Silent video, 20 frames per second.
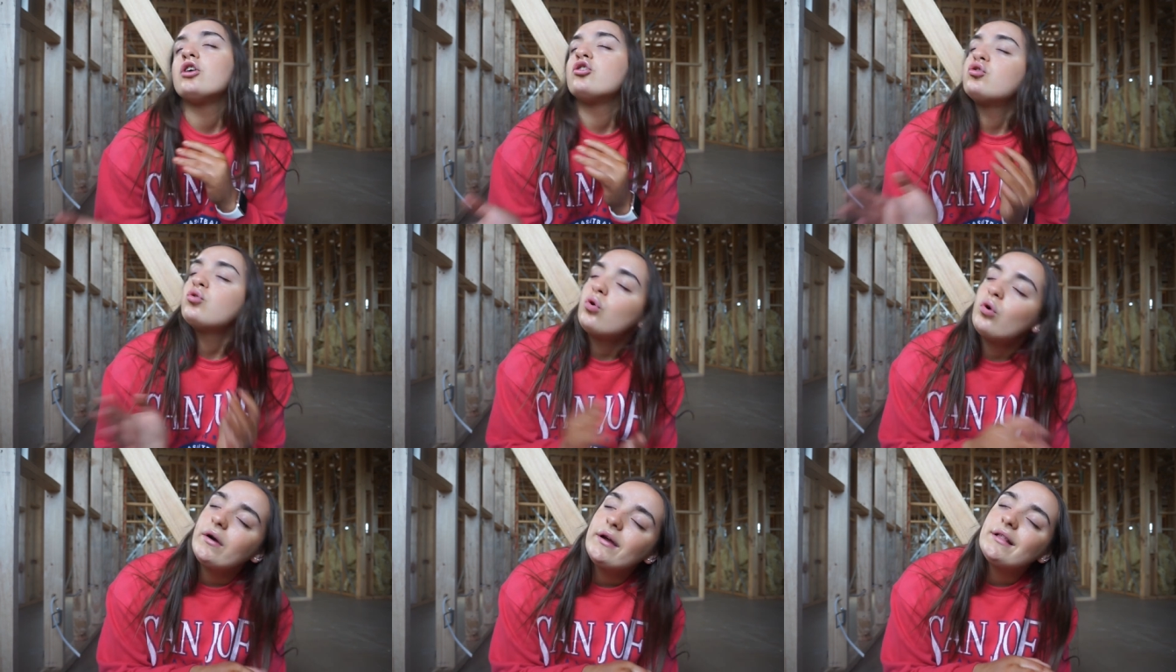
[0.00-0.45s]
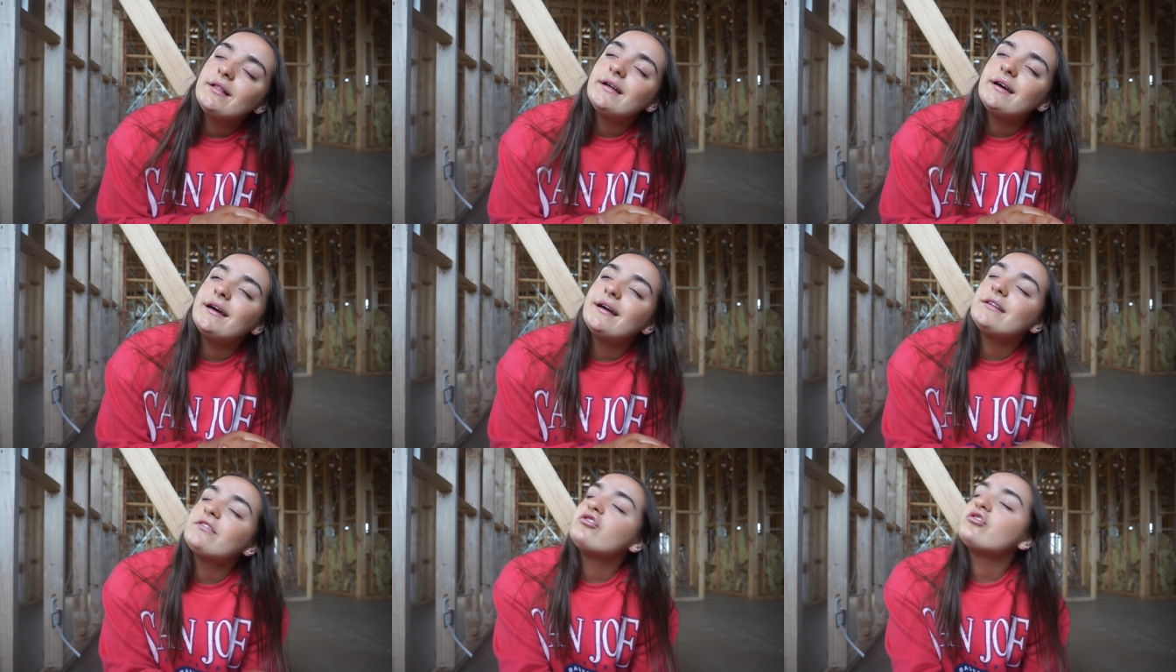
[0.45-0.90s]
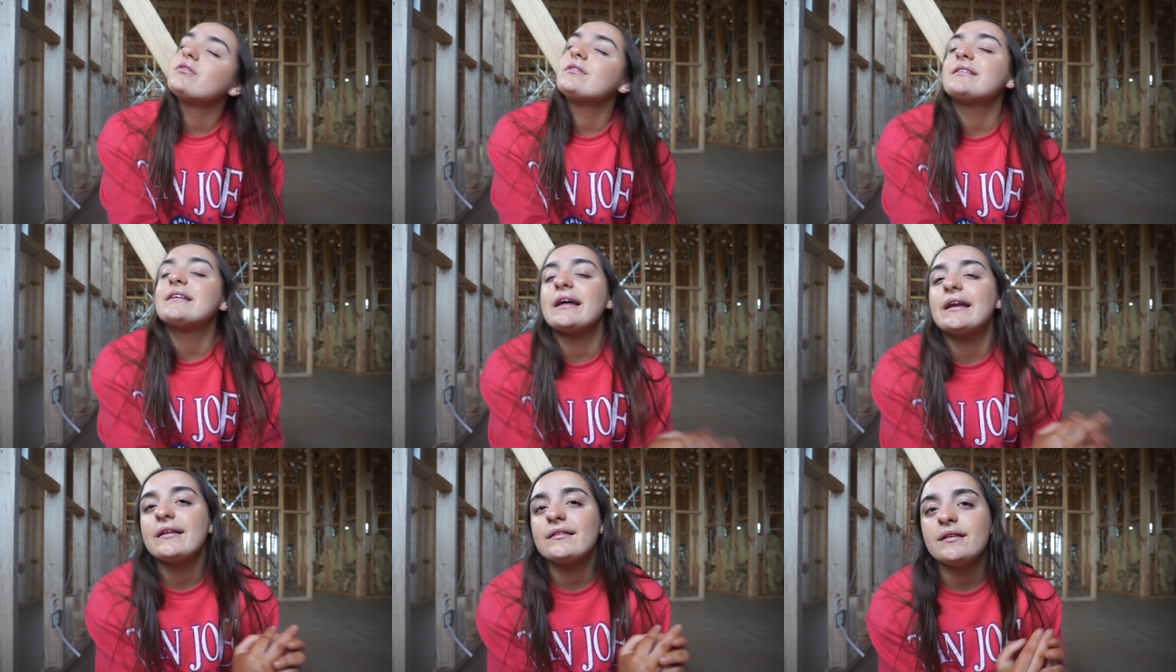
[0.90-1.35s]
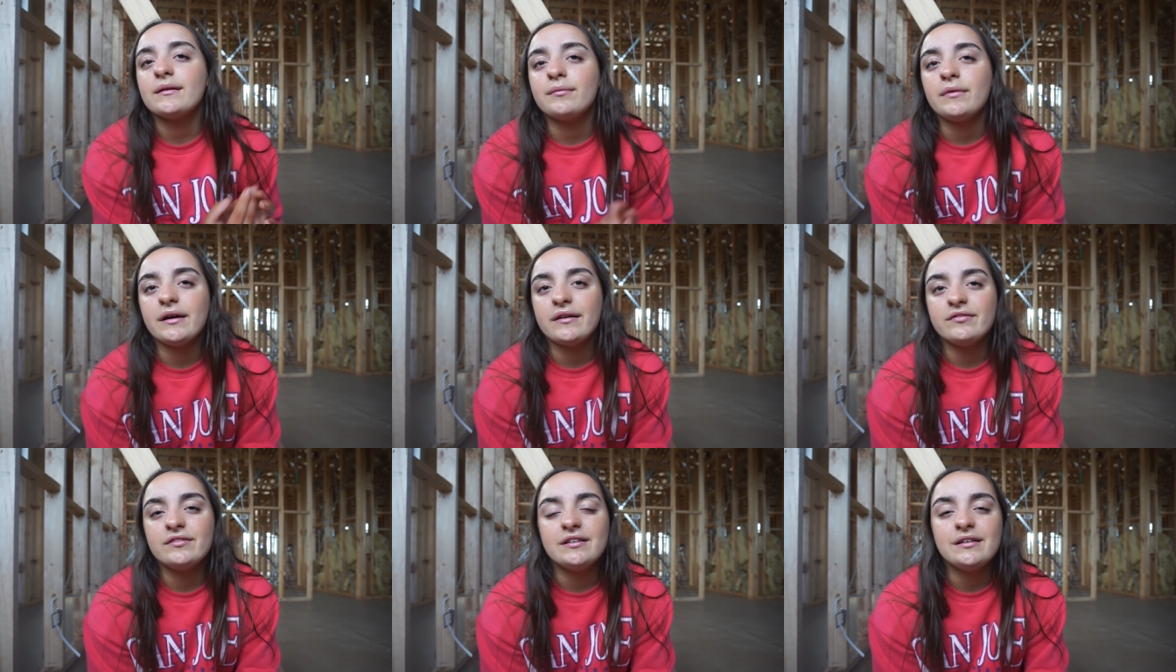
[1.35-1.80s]
toilets, just getting some
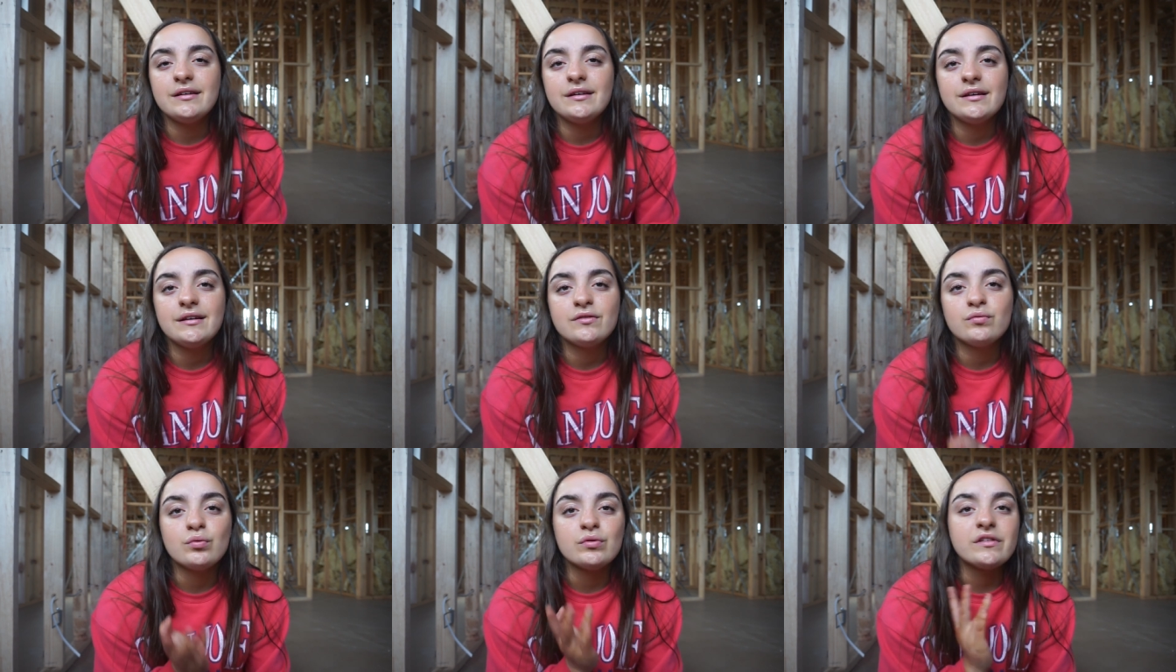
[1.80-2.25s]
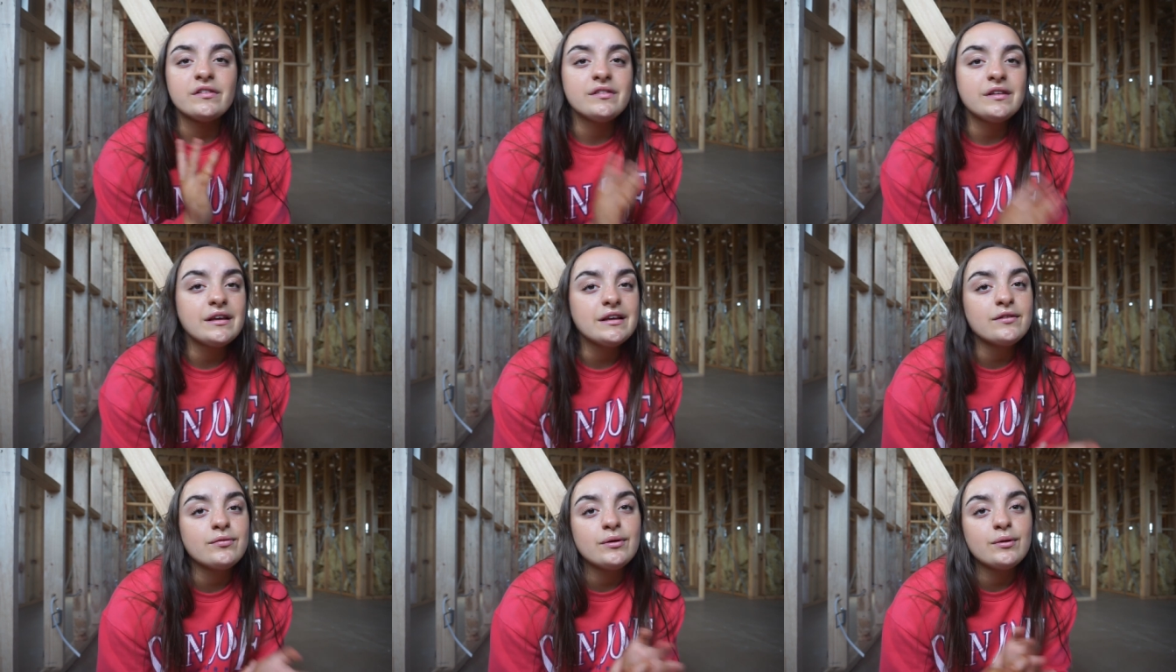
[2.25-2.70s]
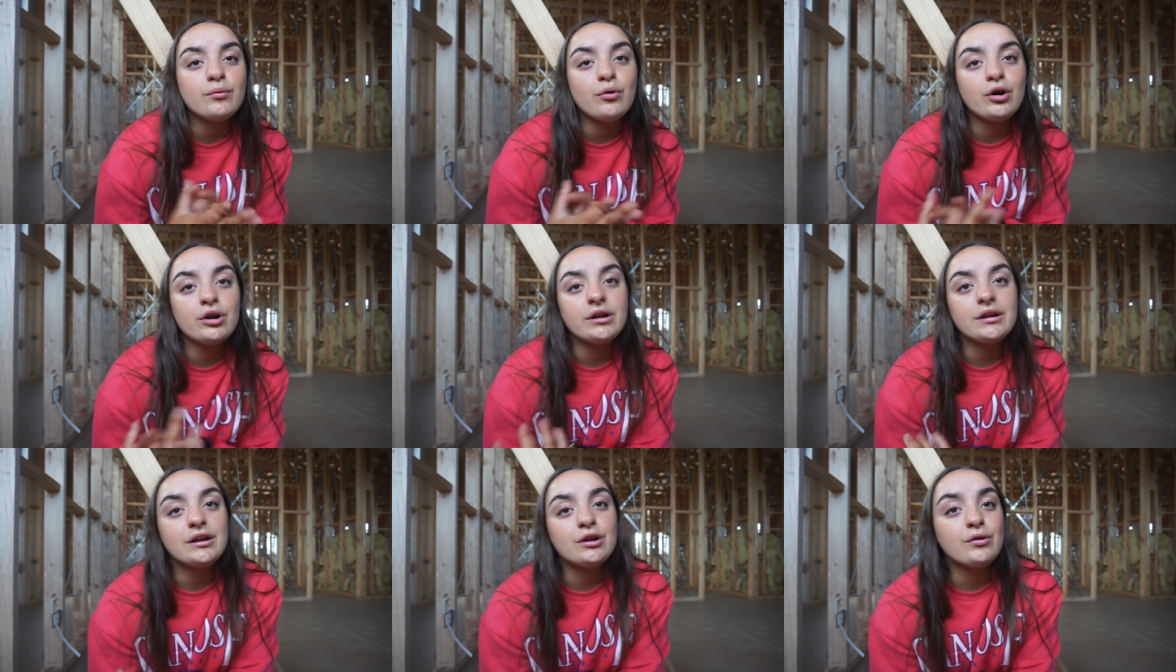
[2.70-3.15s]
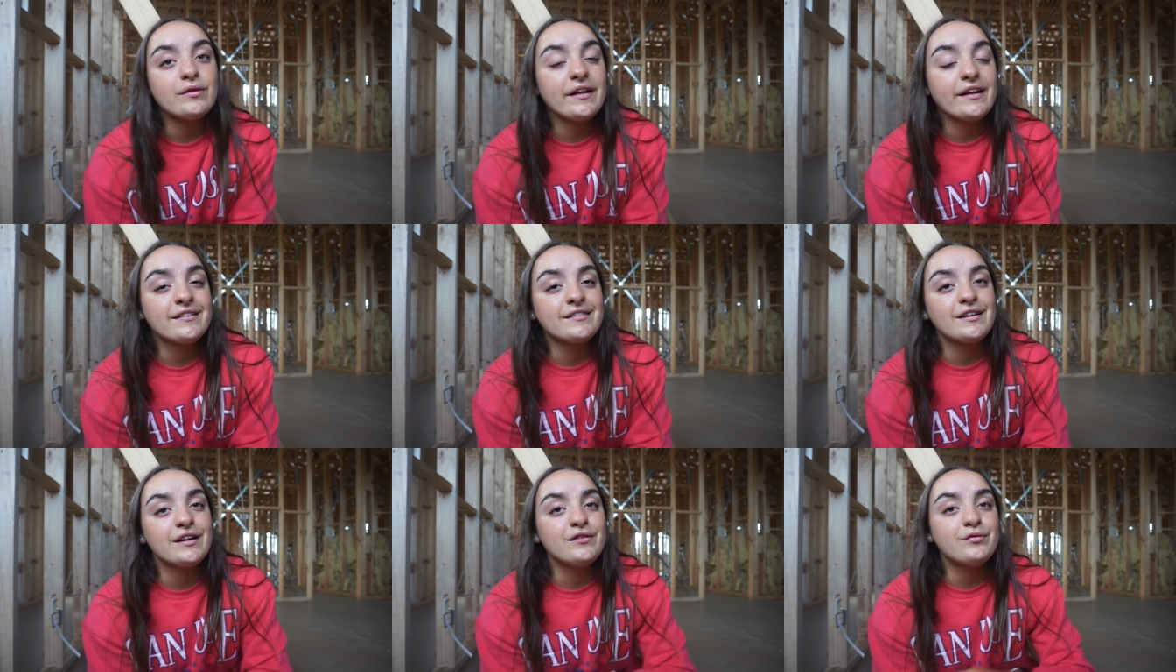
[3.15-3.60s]
ideas, what sinks we wanted and all
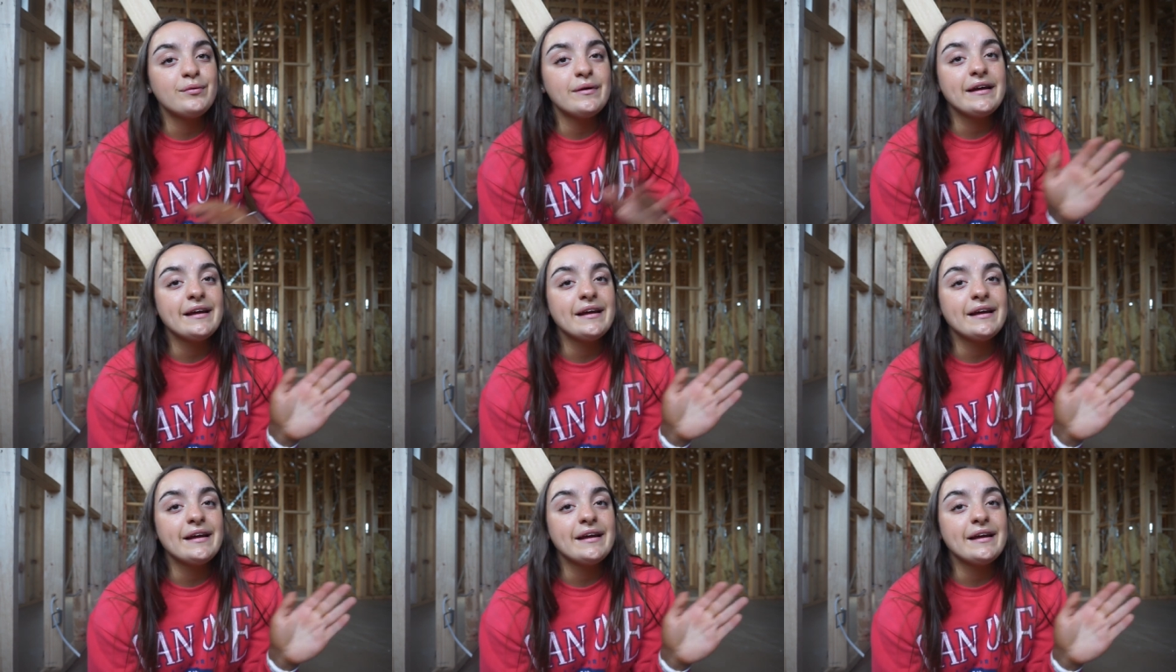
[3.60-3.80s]
that stuff.